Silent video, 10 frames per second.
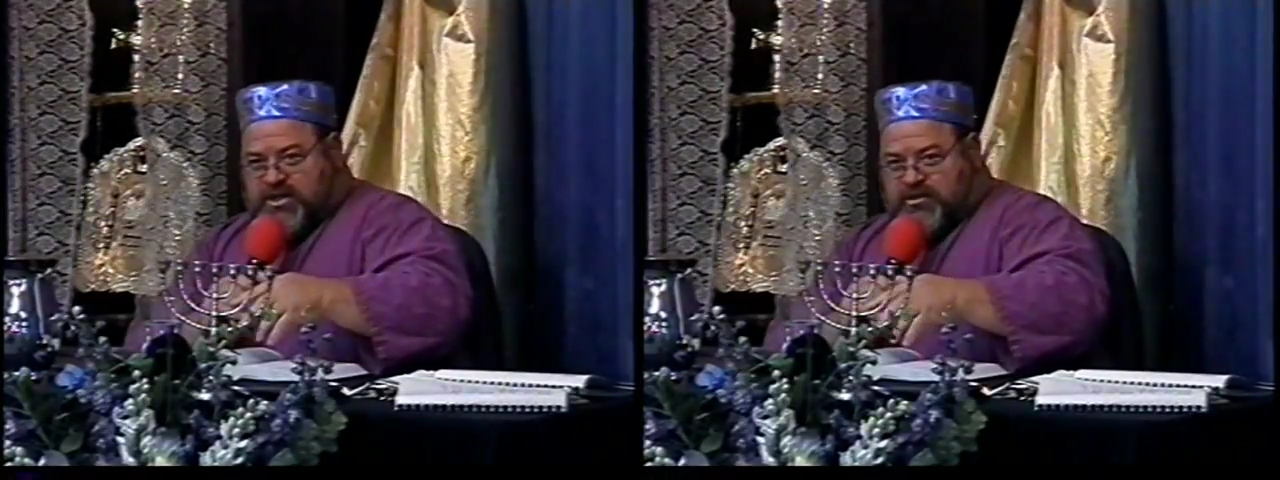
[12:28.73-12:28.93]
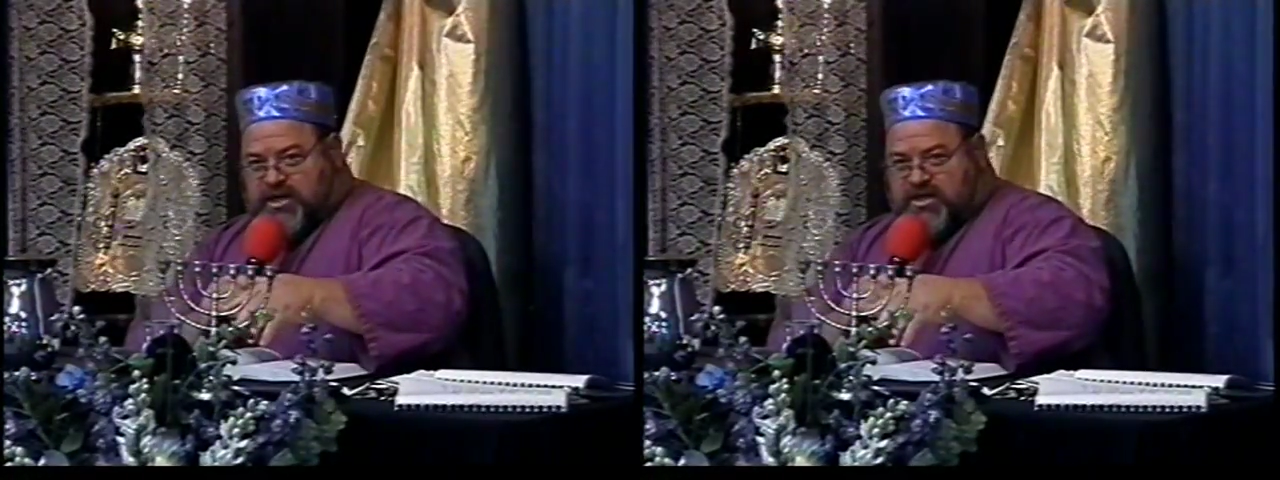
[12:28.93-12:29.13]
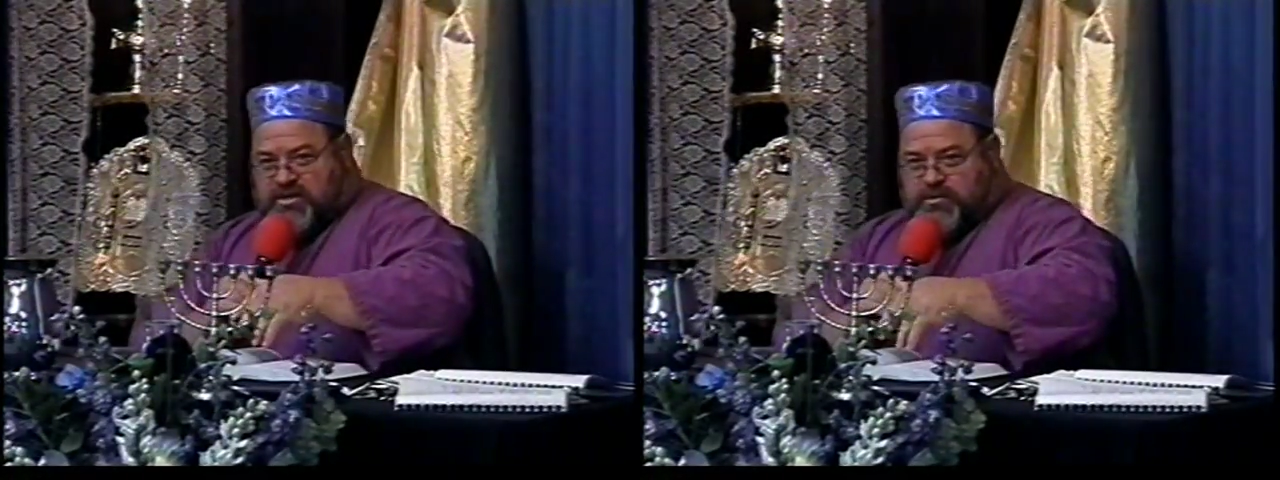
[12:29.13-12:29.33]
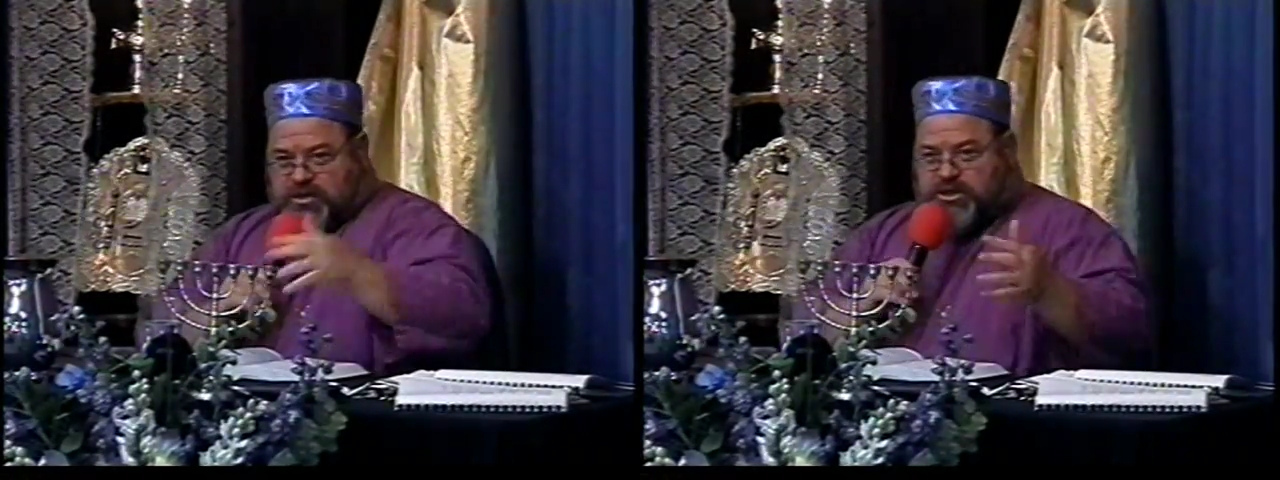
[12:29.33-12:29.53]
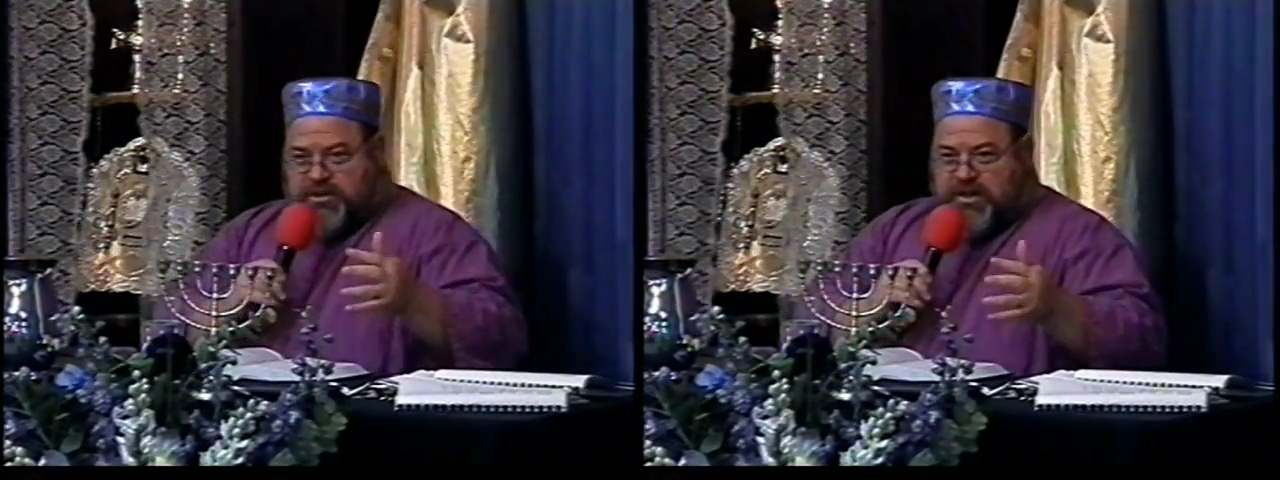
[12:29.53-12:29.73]
they don't like the
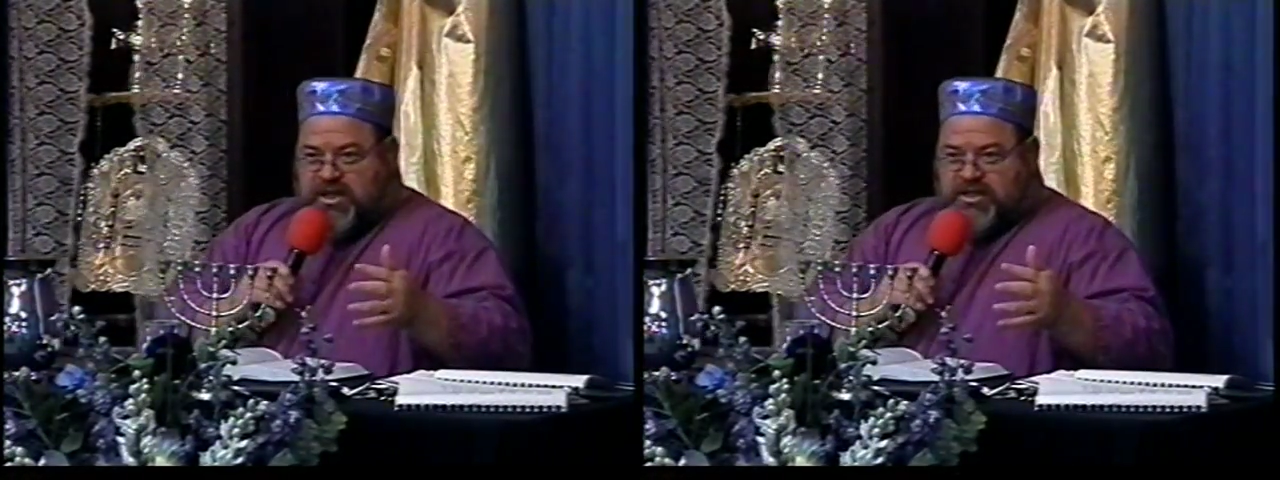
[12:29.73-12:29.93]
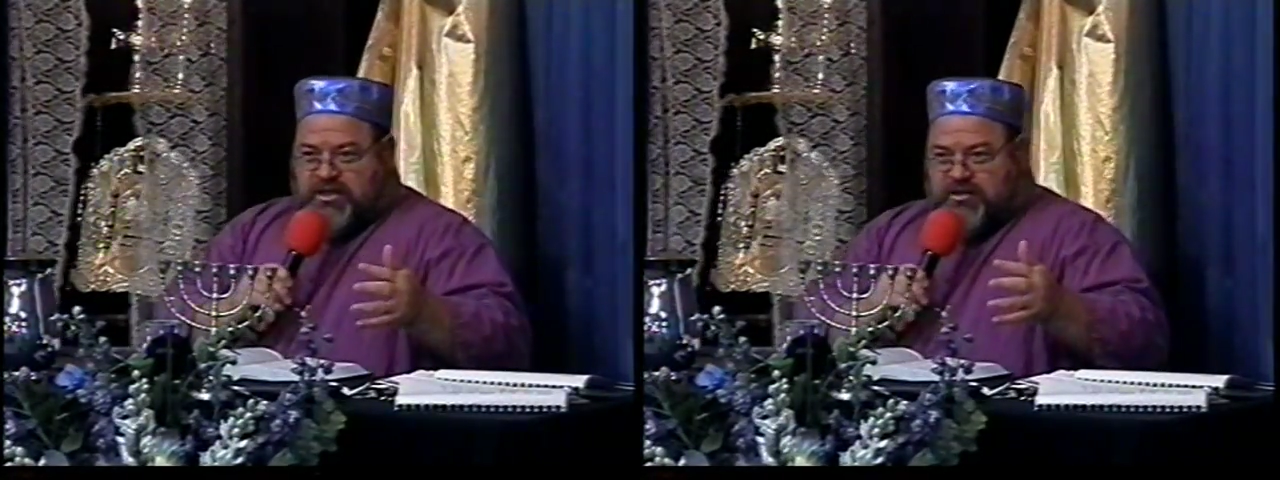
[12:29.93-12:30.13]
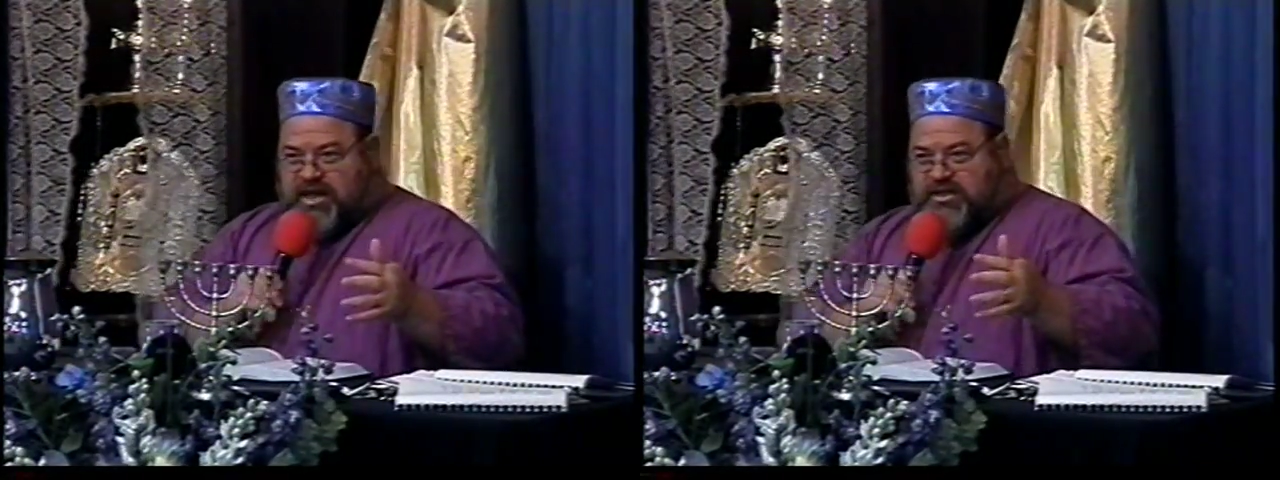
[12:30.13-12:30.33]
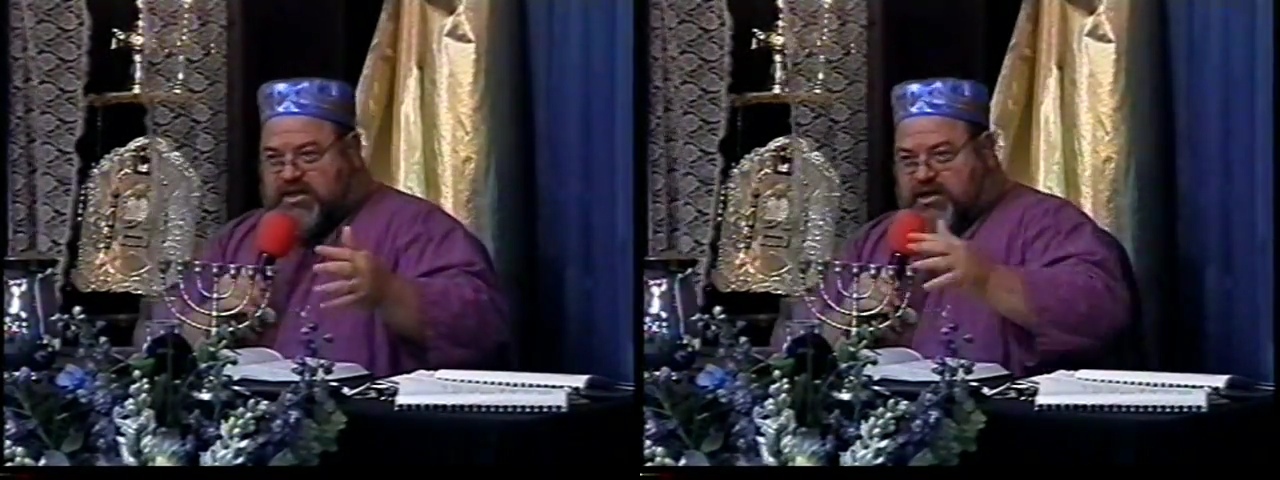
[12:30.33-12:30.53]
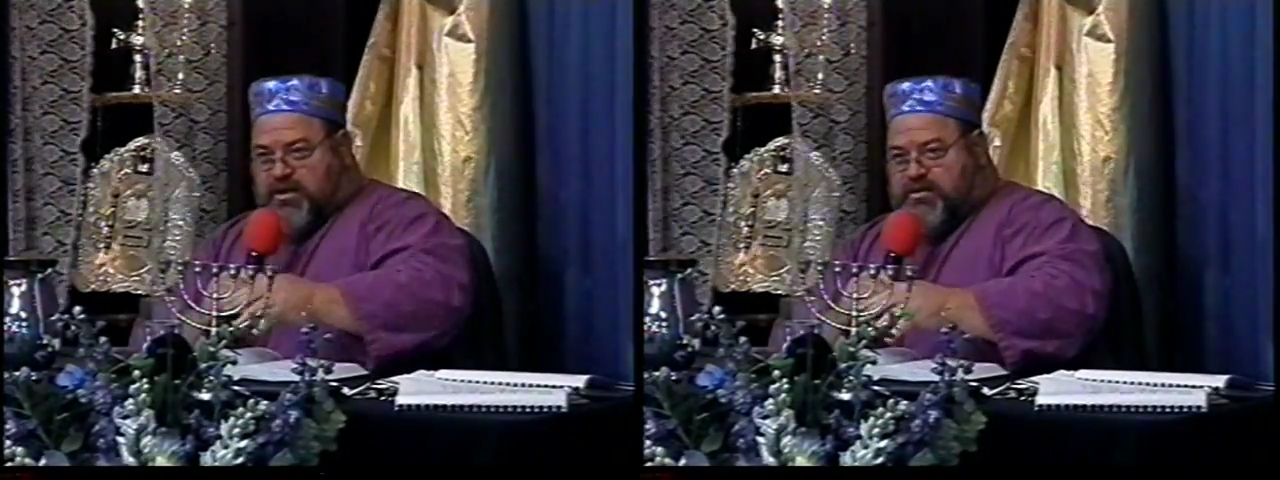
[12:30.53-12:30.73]
worship, they don't like the
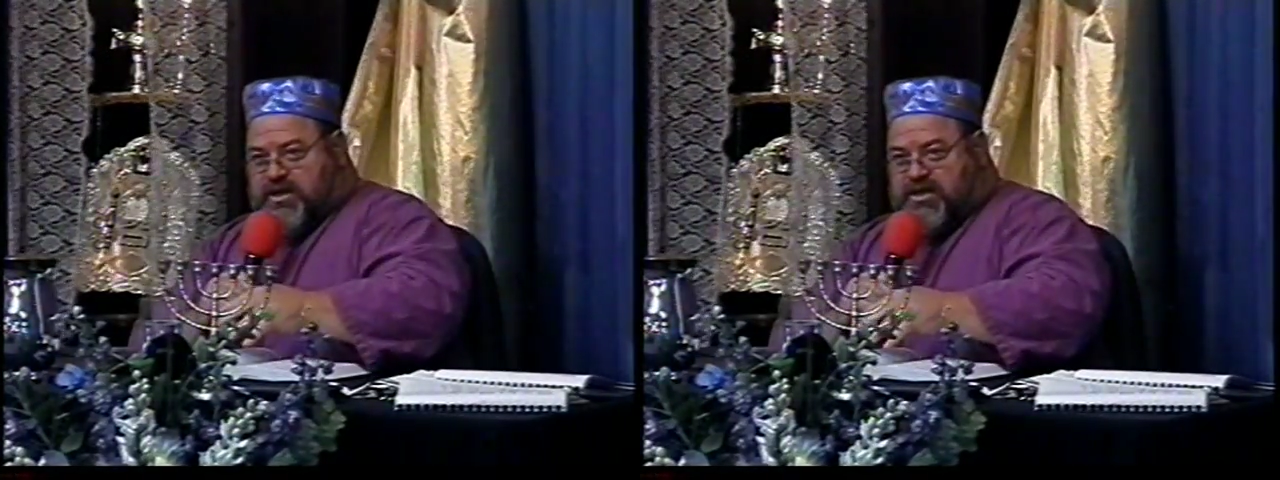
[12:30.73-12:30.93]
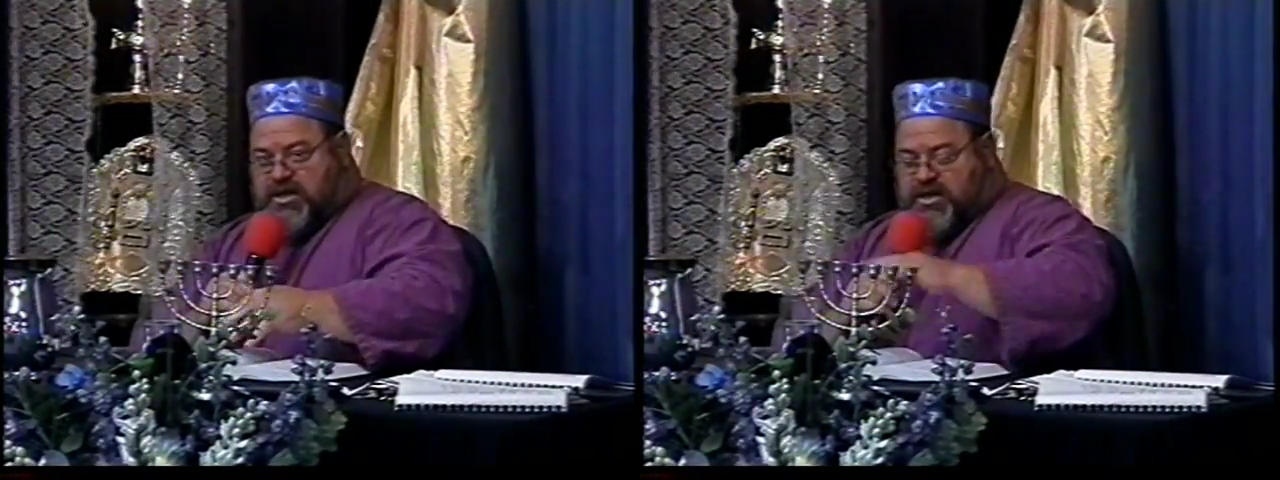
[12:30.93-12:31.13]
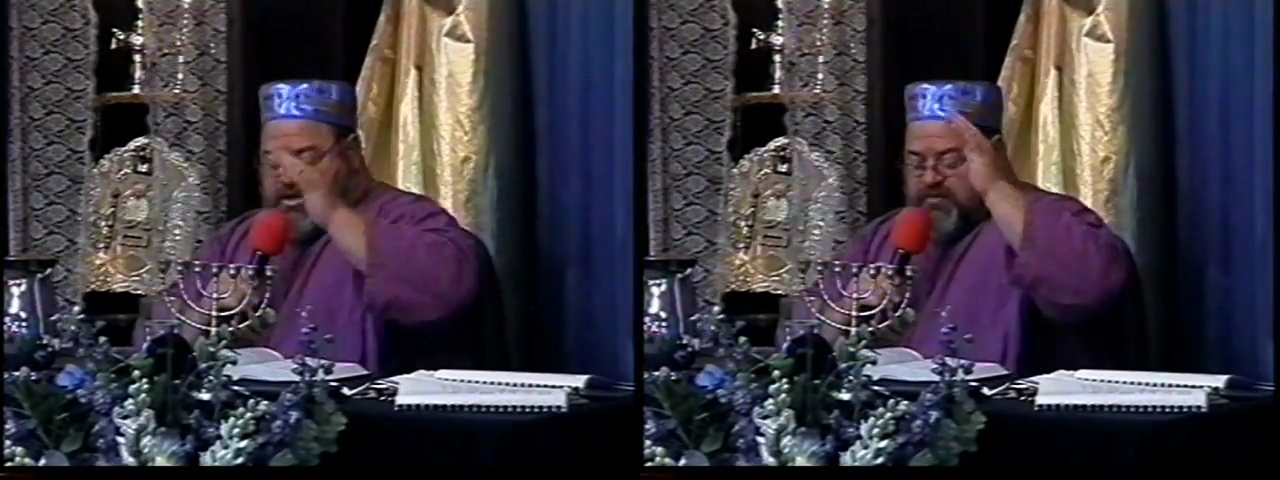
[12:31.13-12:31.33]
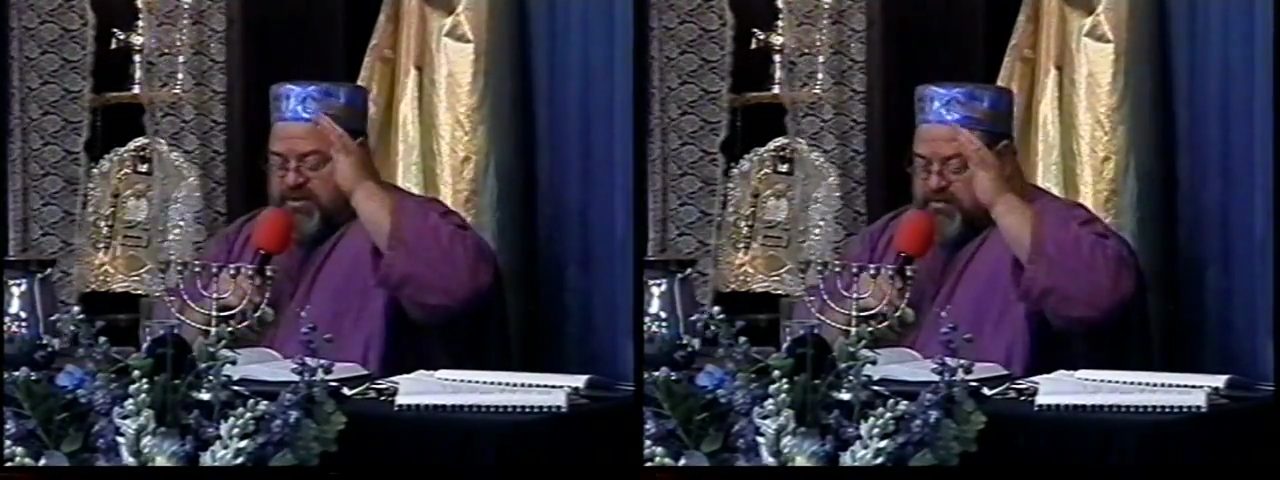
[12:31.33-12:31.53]
clothing. They,